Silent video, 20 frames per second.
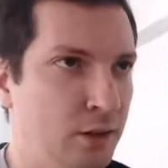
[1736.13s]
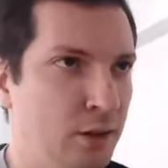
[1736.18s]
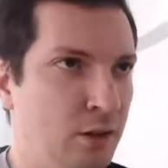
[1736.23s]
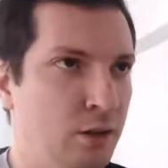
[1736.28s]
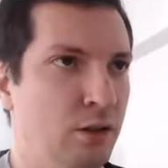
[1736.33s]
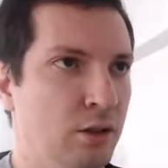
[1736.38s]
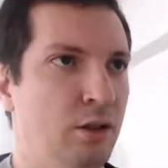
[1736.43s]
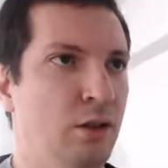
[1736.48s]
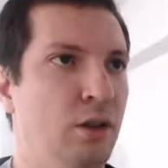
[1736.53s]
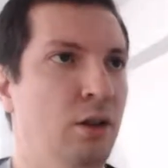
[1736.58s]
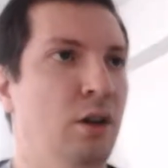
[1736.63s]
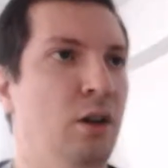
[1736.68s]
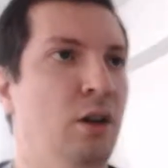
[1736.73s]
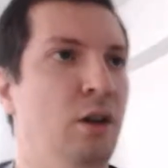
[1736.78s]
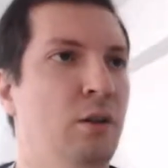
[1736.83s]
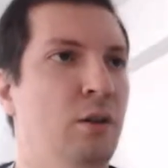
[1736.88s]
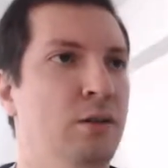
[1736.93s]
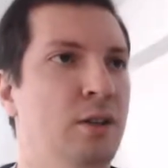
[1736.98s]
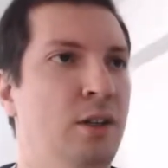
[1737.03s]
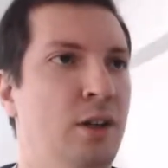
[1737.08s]

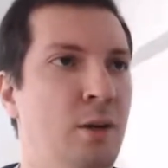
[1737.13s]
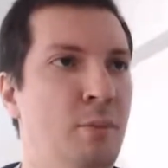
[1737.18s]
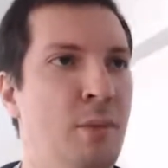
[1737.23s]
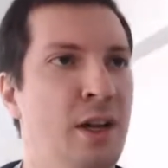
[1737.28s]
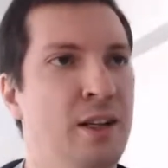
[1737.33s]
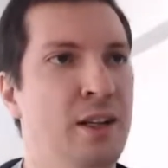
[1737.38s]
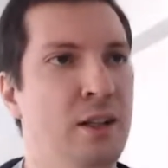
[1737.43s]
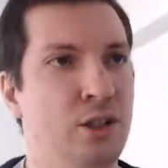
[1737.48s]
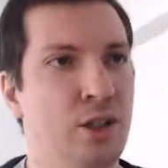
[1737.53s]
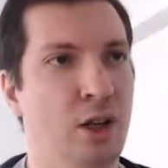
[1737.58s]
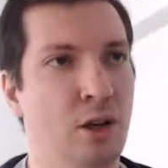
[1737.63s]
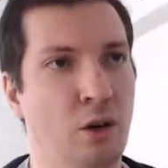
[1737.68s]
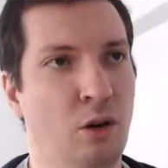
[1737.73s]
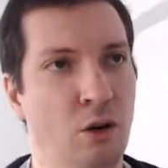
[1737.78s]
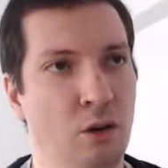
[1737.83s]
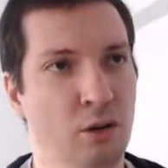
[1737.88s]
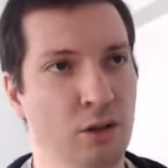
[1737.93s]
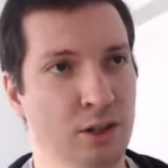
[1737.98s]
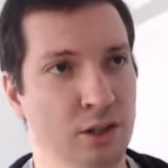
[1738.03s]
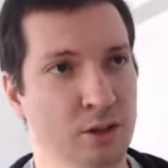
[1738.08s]
the remaining
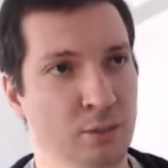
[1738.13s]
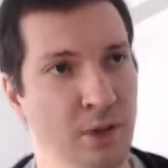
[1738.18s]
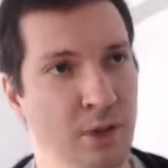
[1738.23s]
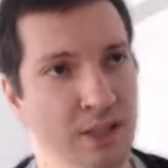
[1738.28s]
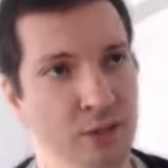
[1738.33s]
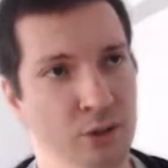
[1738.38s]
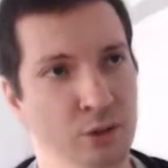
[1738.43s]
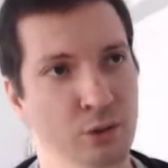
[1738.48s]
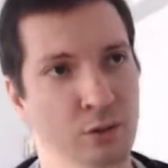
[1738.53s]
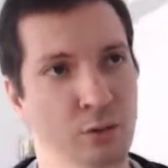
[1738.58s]
shareholders might